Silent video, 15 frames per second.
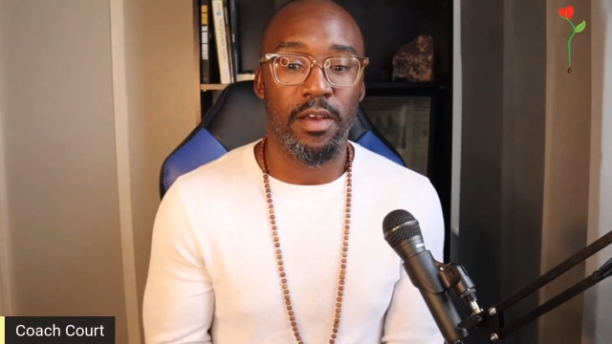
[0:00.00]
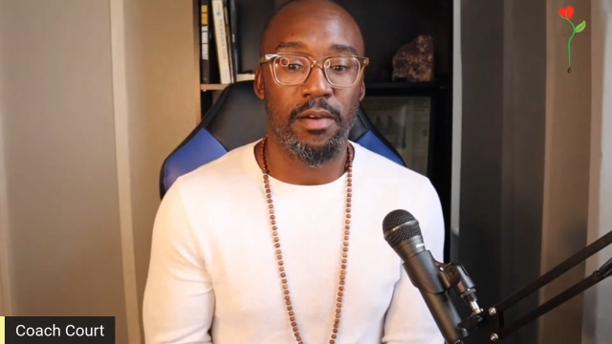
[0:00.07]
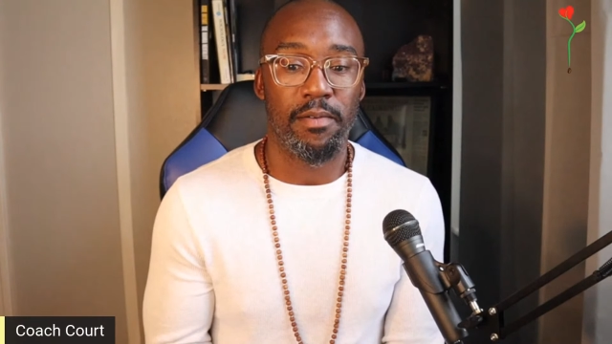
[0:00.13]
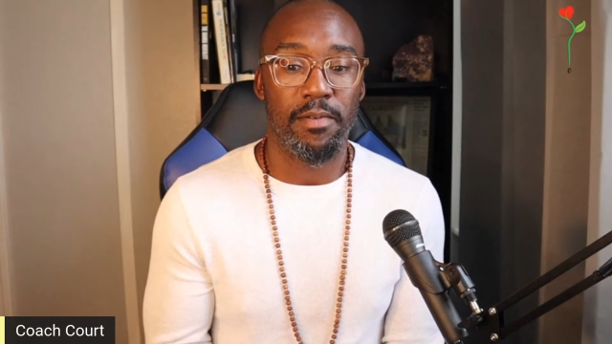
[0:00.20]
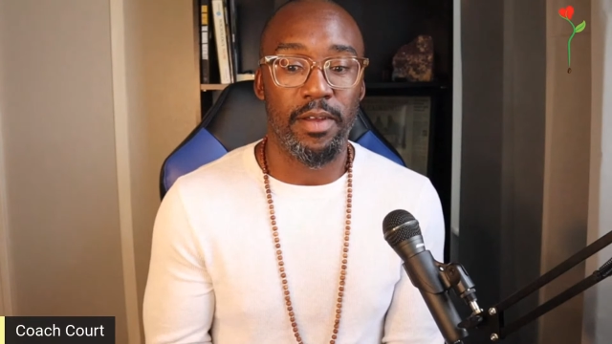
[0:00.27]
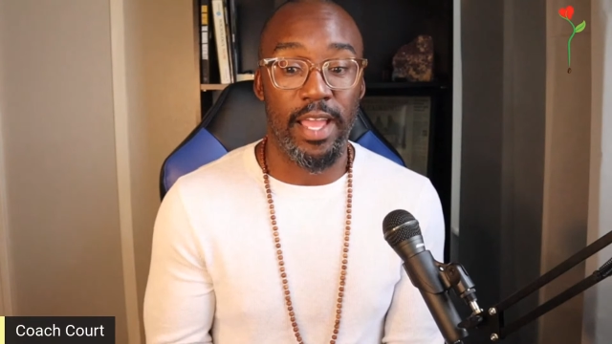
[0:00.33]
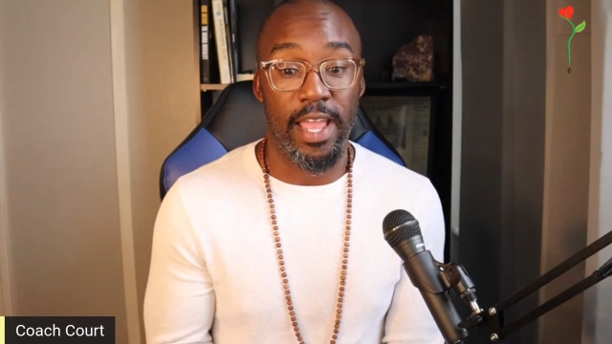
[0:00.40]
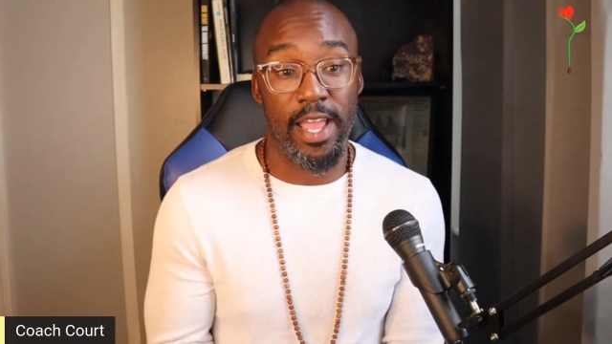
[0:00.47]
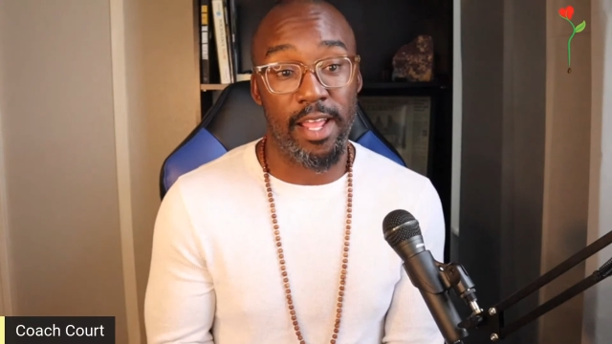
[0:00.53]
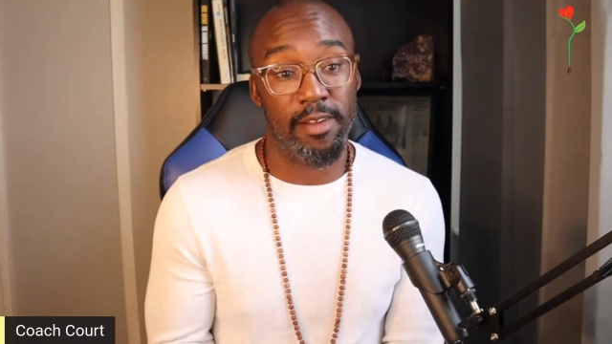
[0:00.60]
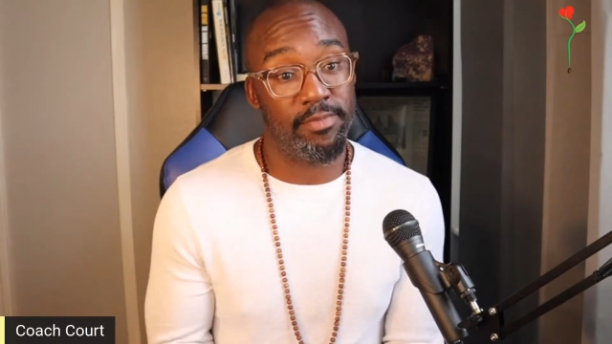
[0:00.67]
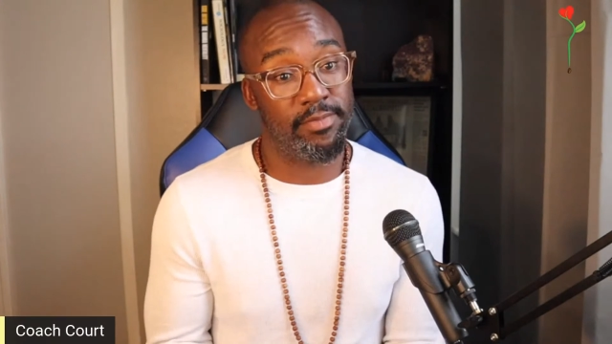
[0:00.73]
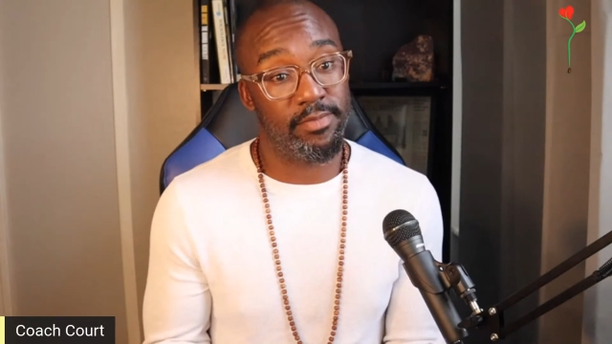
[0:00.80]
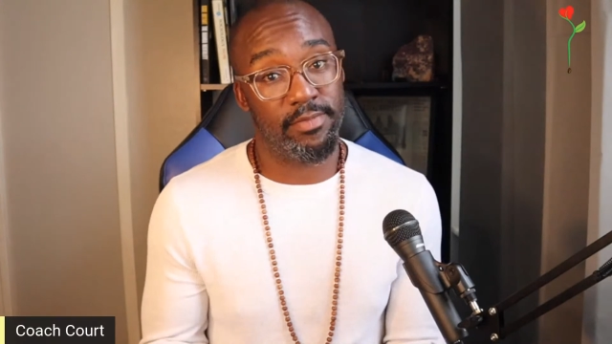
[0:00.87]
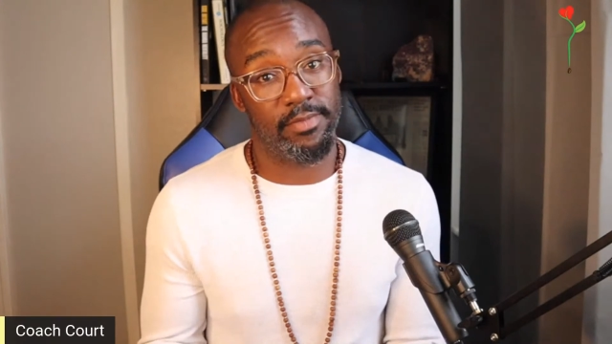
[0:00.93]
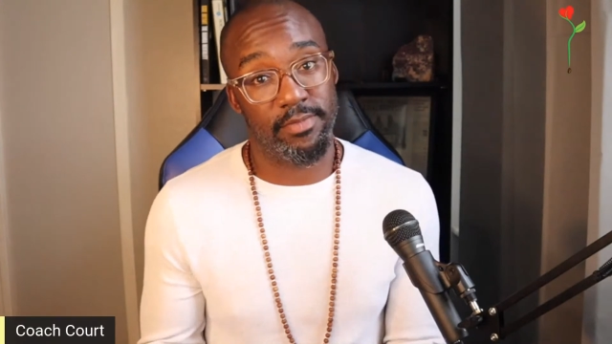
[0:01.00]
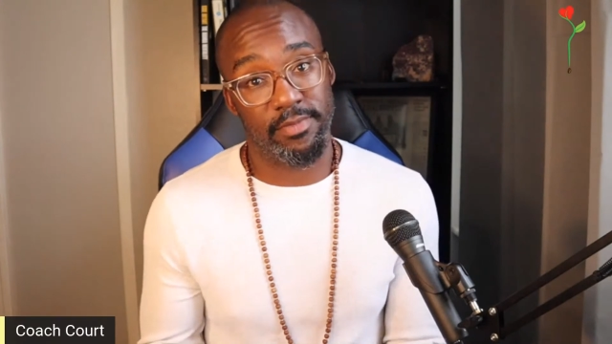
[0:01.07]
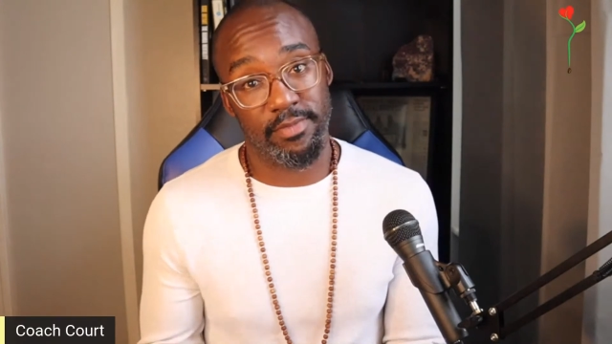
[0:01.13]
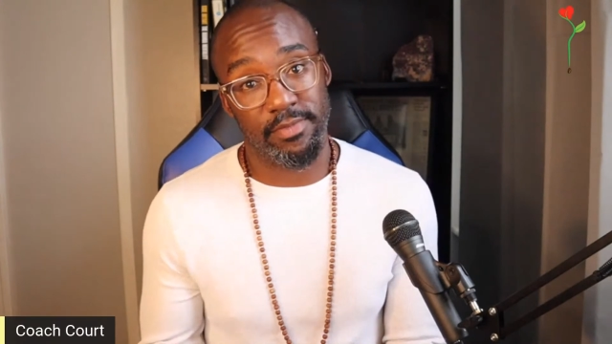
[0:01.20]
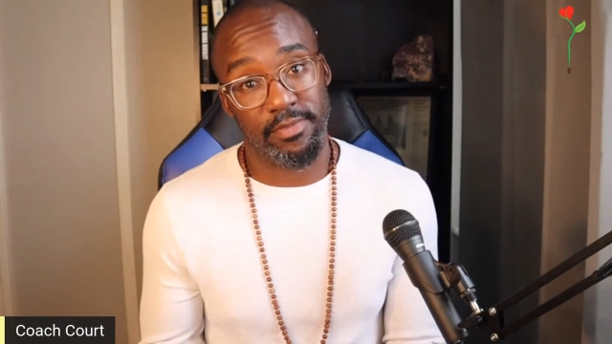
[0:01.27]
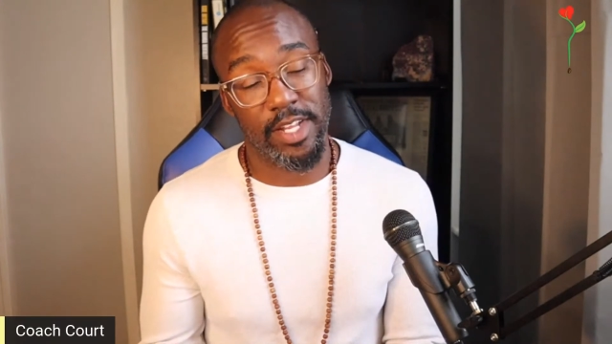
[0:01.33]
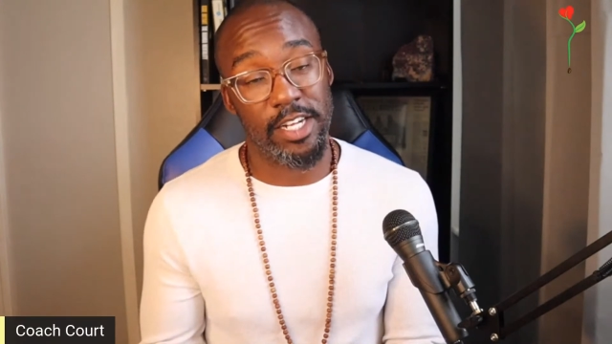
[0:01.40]
And
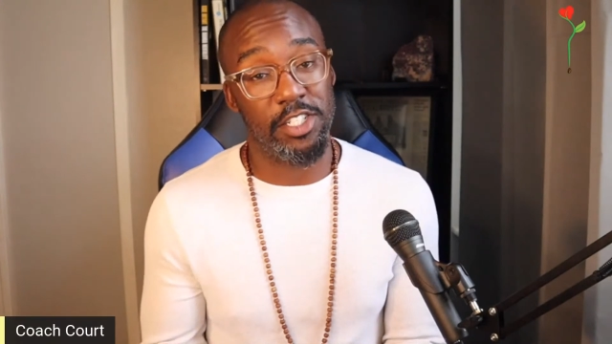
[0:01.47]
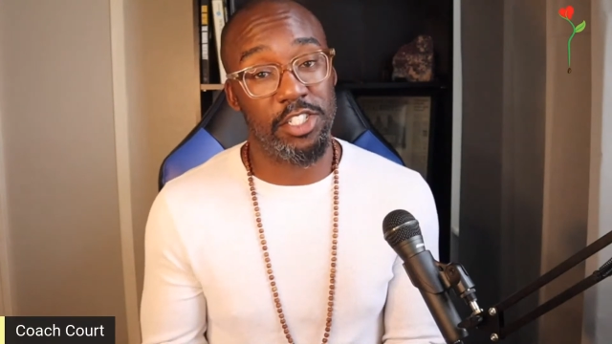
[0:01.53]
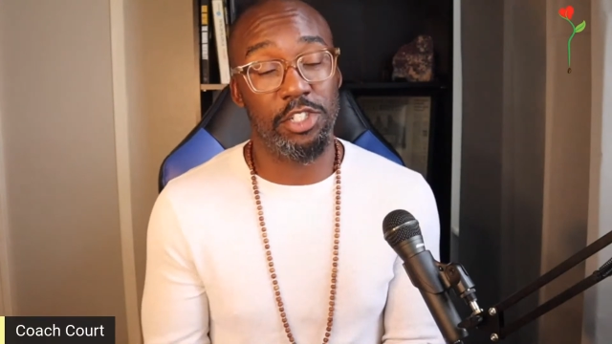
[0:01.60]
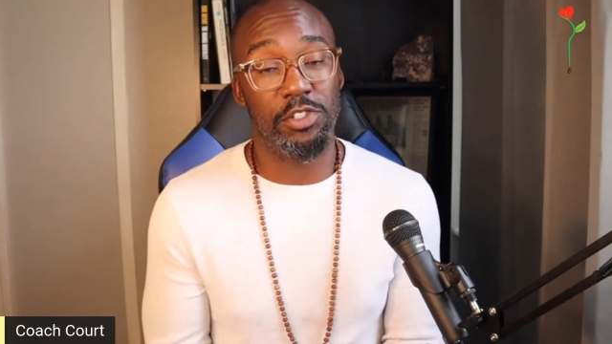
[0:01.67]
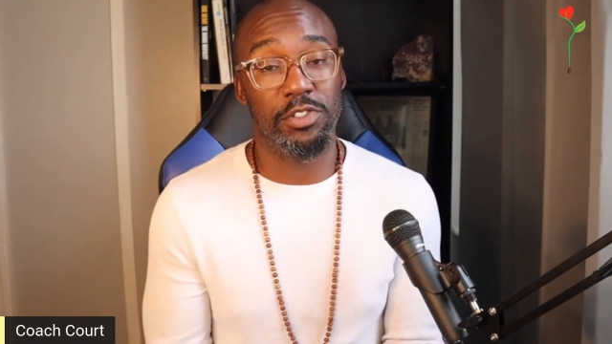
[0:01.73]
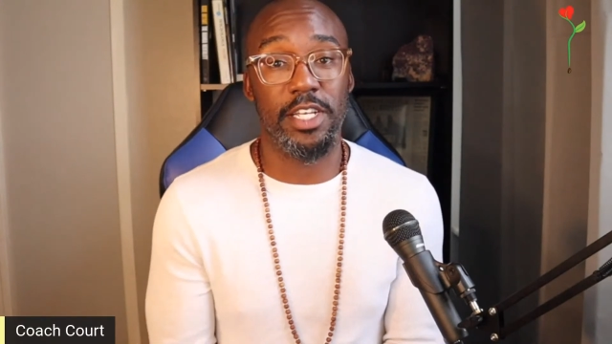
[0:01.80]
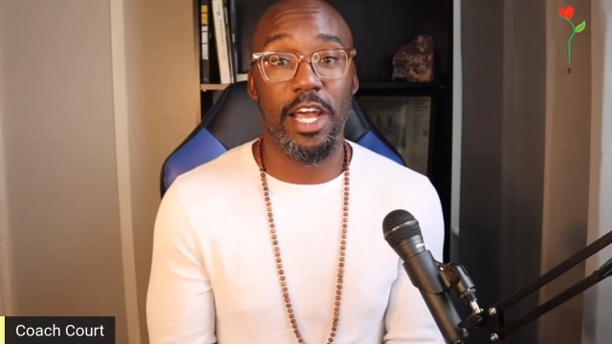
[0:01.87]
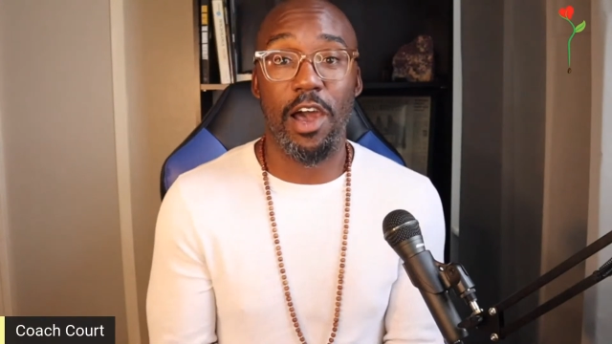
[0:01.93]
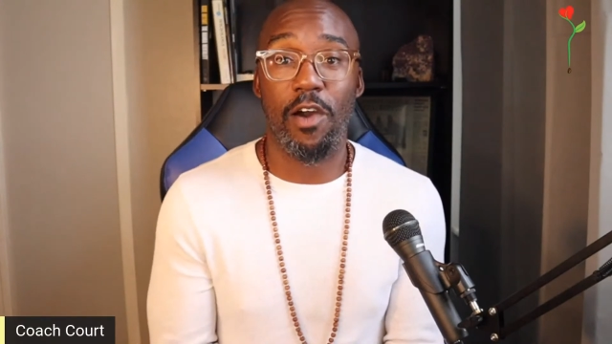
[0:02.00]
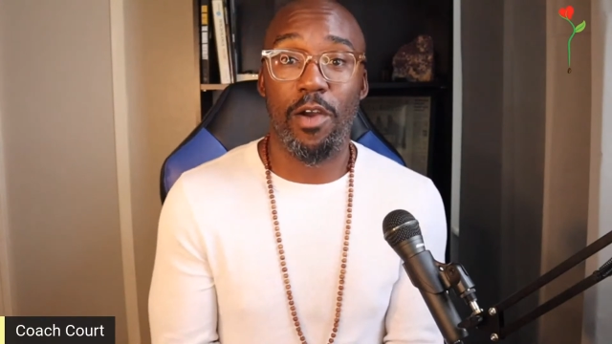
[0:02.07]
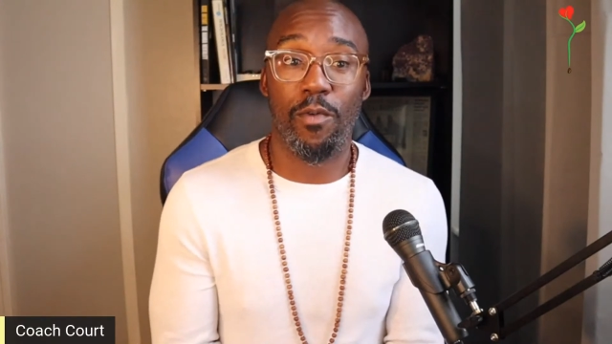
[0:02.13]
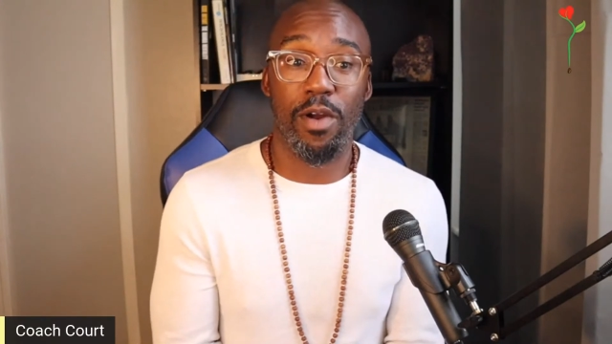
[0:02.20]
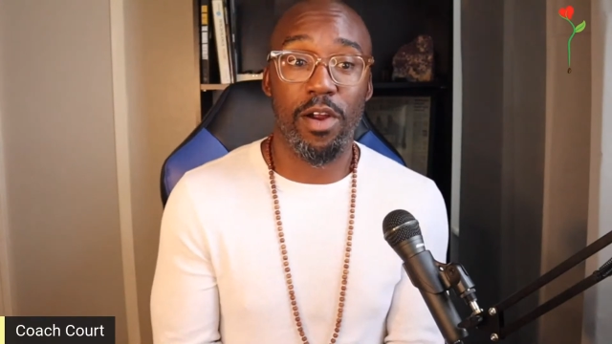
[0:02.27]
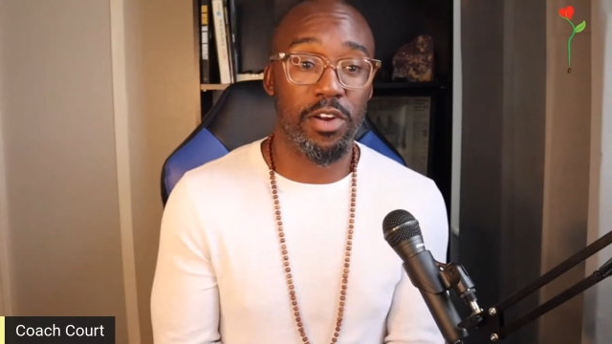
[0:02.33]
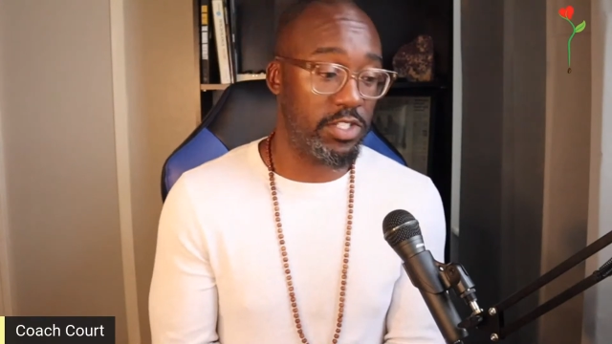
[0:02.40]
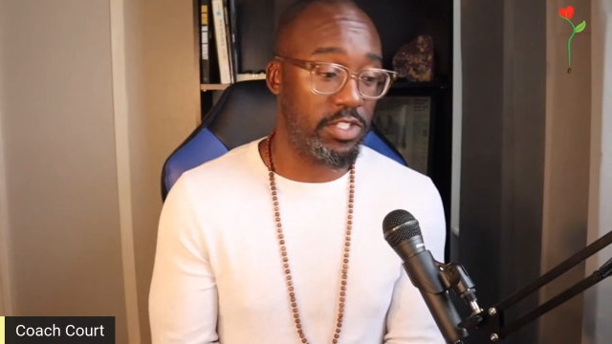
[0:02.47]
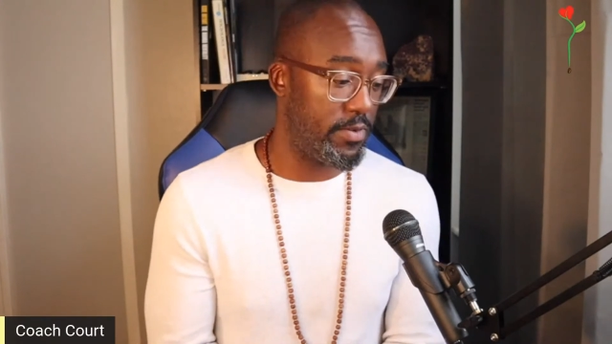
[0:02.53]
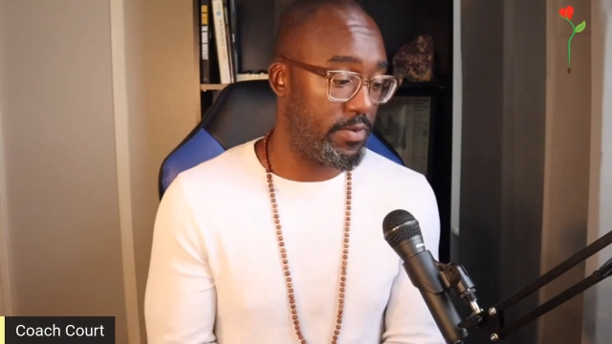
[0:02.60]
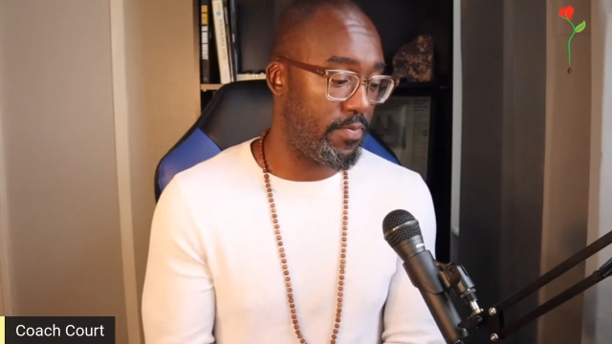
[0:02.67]
that's usually how it works.